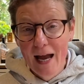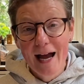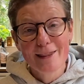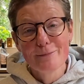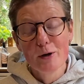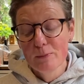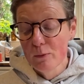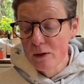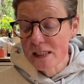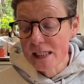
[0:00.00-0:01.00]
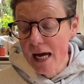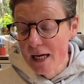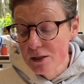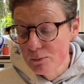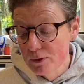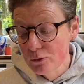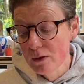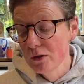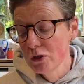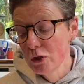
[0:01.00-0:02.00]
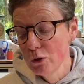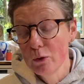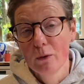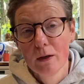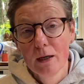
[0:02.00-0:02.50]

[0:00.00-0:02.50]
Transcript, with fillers: At the moment, we stand between the two,